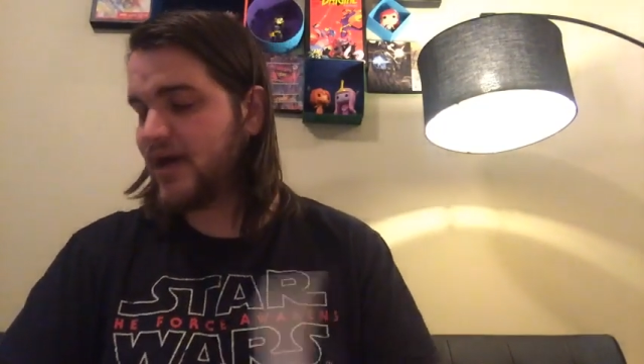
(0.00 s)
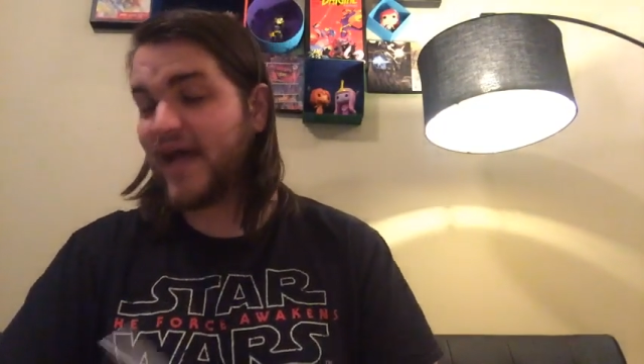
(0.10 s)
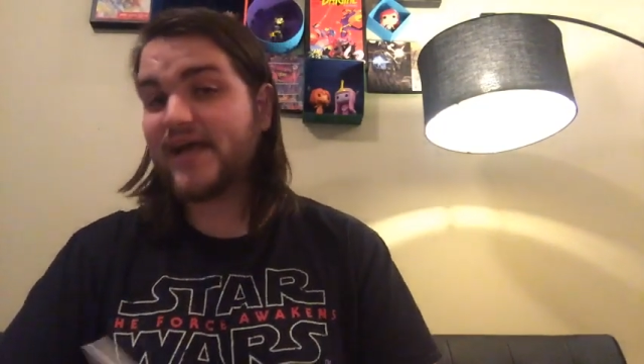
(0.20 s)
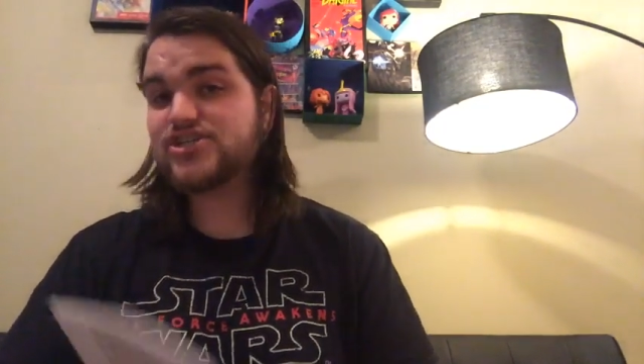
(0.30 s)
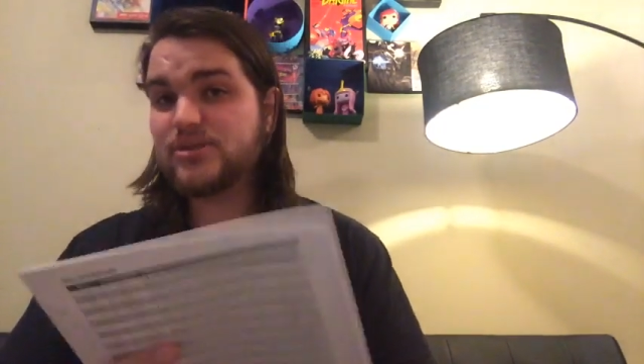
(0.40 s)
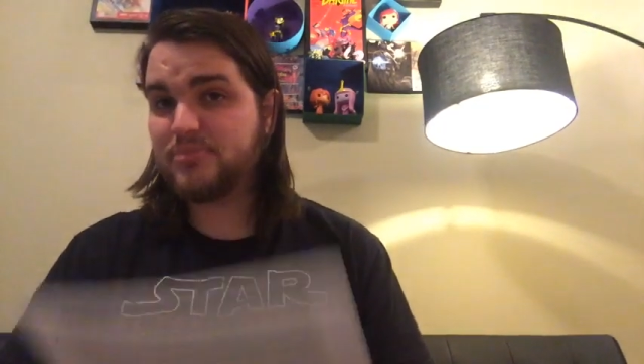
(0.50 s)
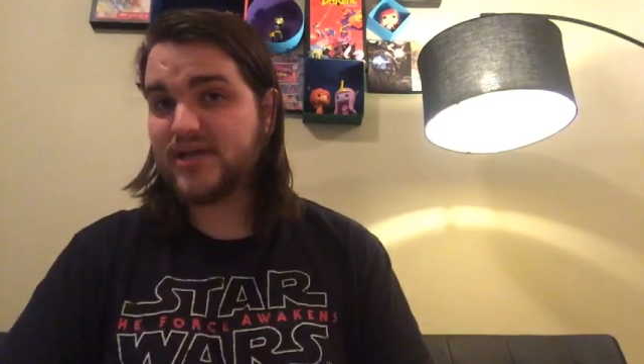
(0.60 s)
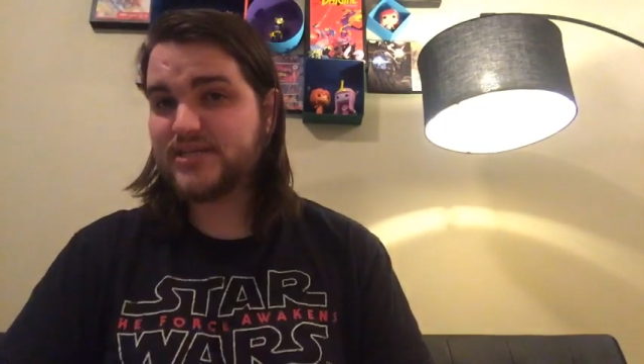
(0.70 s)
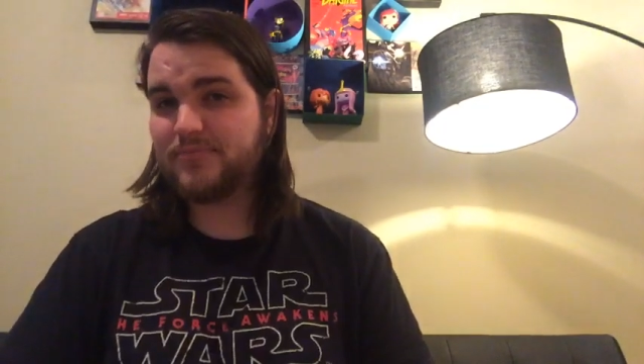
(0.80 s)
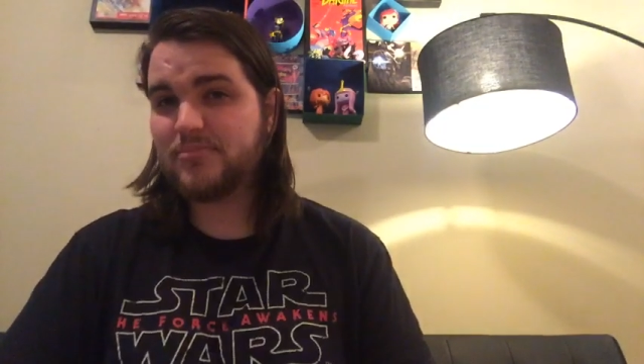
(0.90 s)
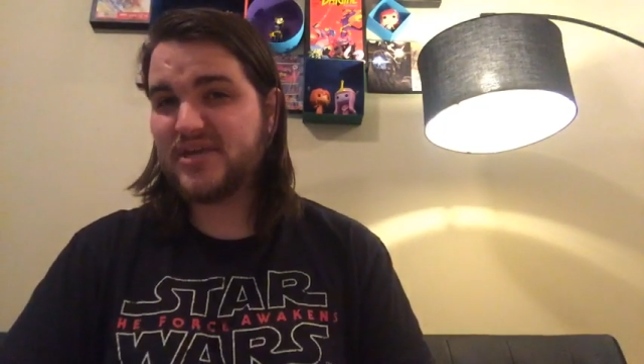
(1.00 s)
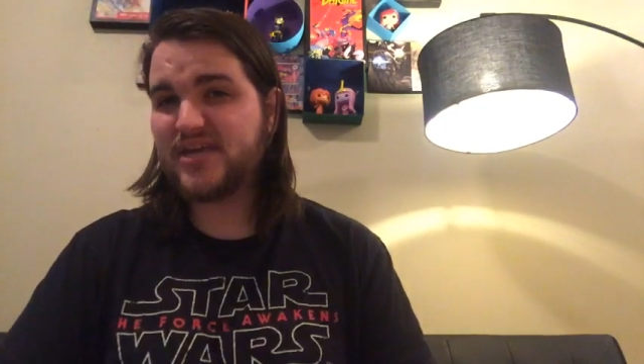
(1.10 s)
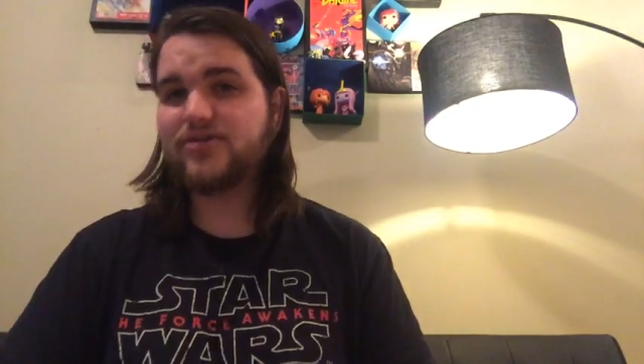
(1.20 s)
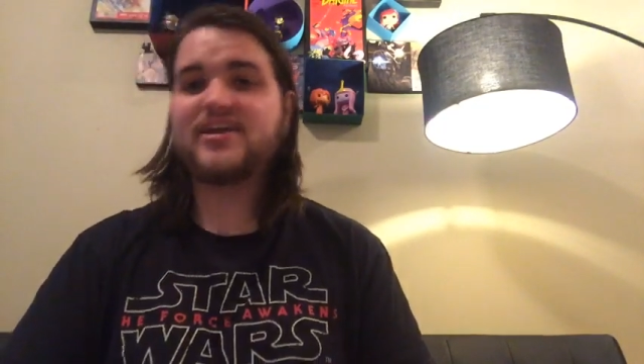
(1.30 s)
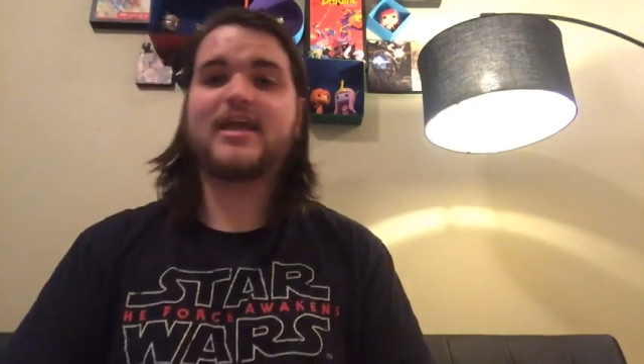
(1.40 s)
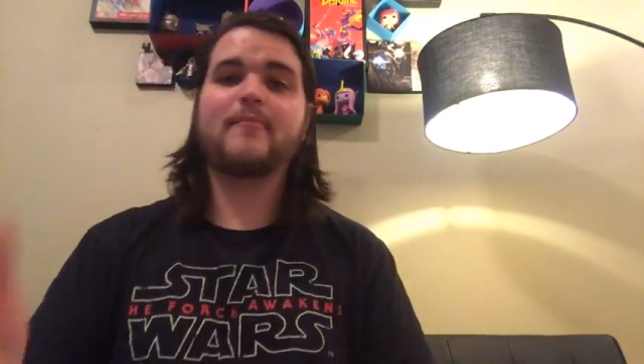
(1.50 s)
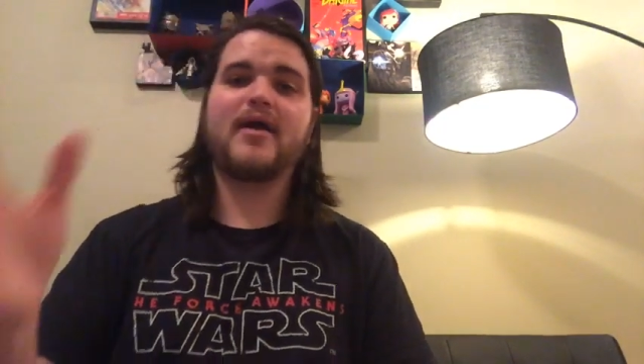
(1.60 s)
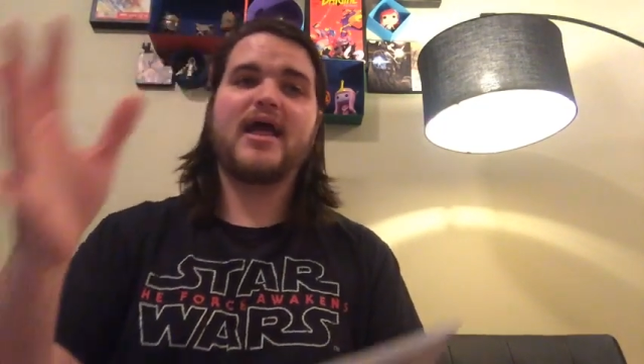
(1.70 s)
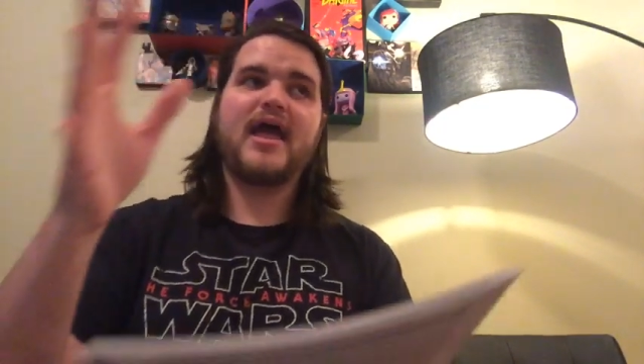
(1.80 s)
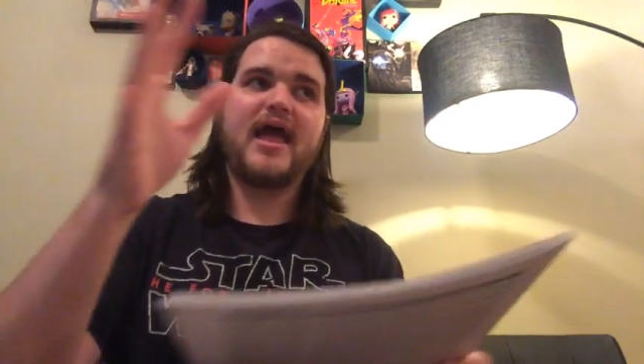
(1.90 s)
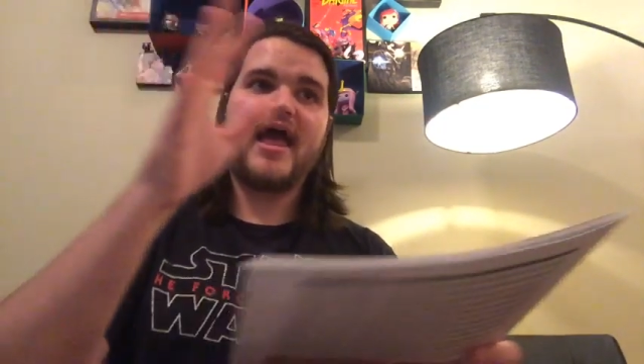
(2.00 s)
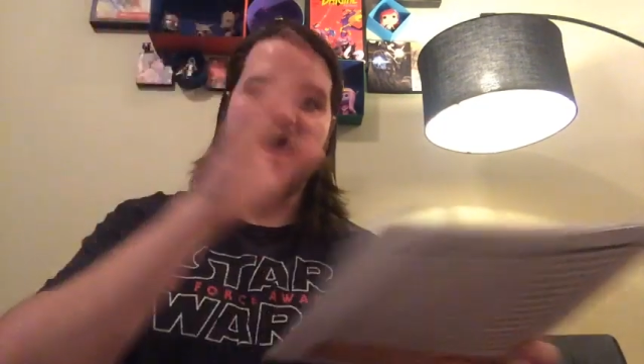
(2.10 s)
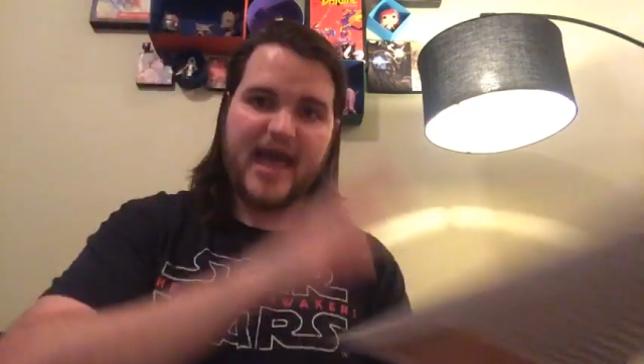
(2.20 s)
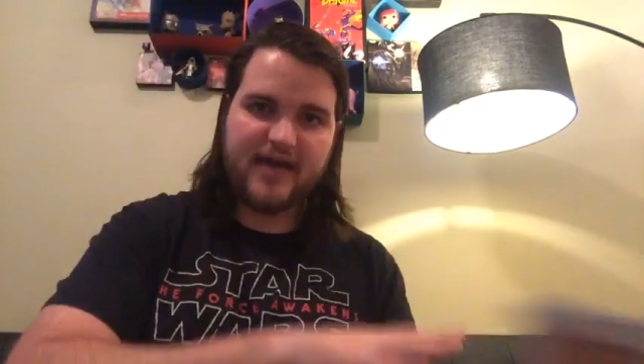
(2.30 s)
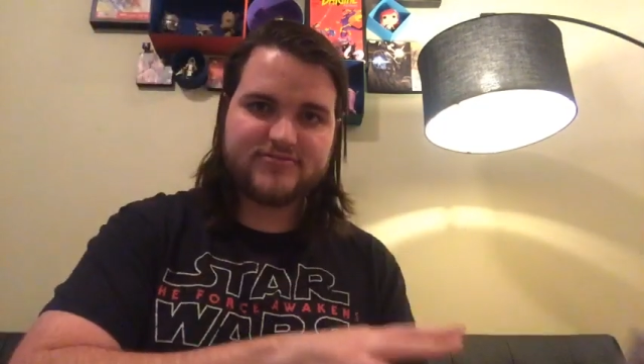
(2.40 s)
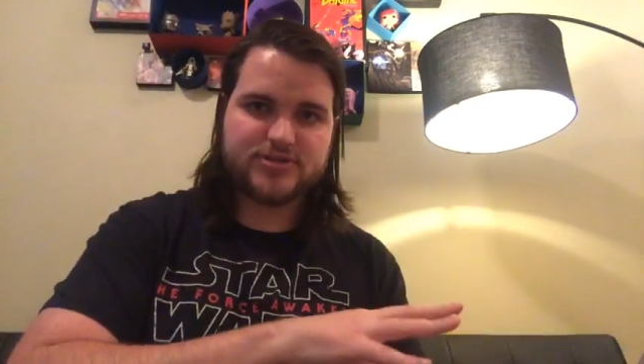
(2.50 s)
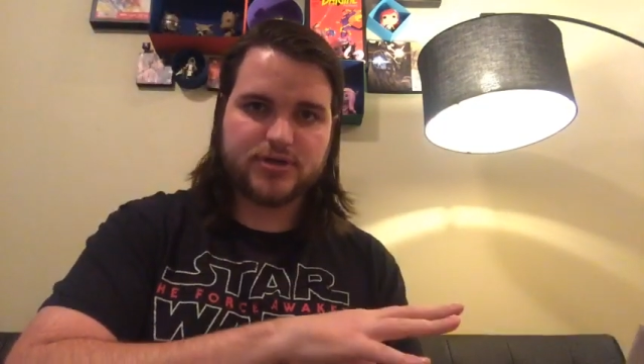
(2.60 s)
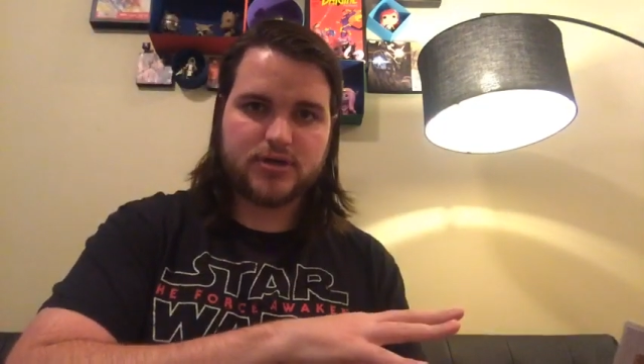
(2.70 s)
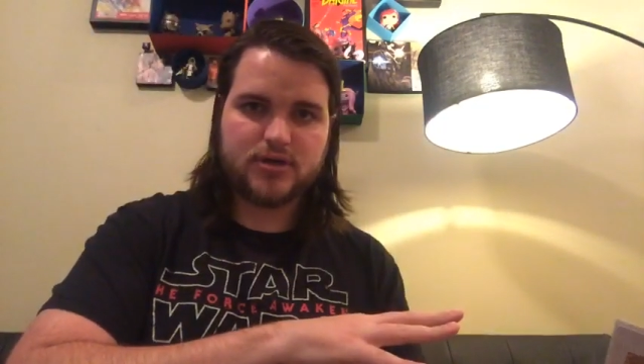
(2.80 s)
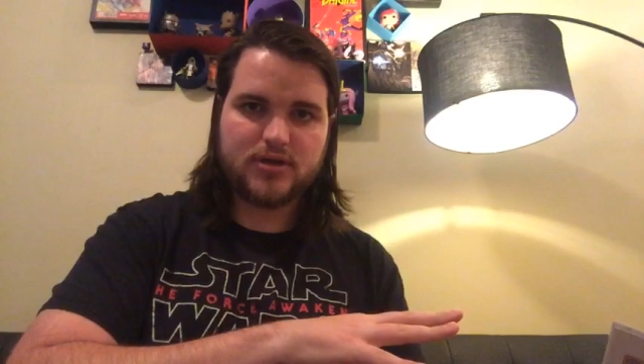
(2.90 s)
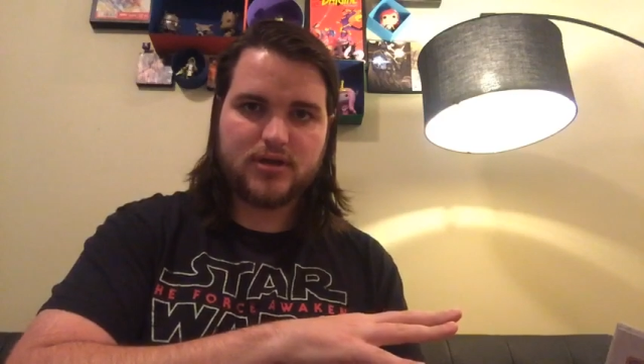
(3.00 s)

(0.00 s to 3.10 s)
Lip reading: I actually picked up the beginner game after